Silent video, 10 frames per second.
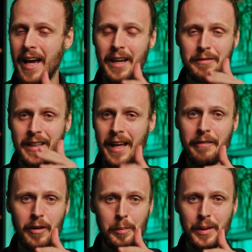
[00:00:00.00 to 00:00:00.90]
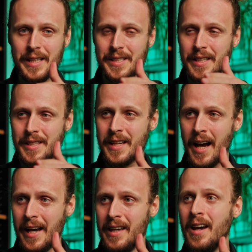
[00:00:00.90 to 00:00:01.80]
I have never replaced the
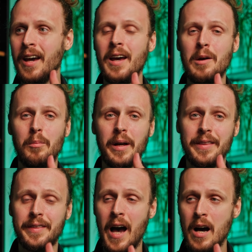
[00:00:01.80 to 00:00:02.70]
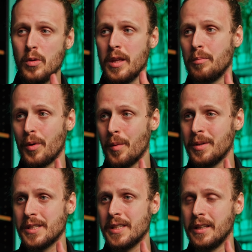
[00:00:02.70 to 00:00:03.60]
sky, but now they
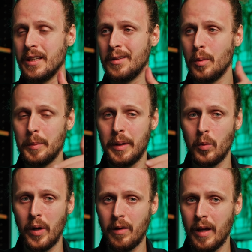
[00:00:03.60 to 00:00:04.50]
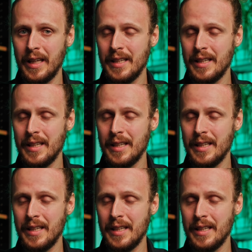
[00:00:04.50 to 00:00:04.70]
promise that it will be very